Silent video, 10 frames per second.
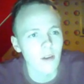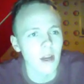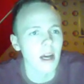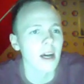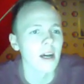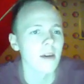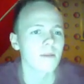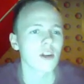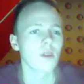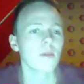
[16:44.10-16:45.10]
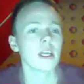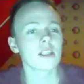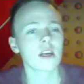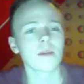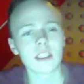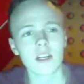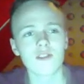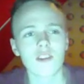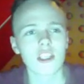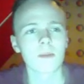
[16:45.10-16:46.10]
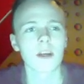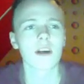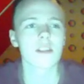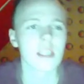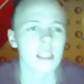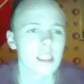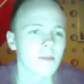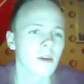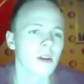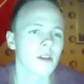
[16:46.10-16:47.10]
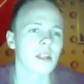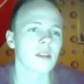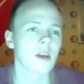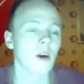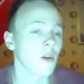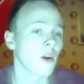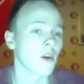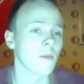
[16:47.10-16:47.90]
Oh yeah, Skarmory, it's gonna be Stealth Rocks because this is the mon that the only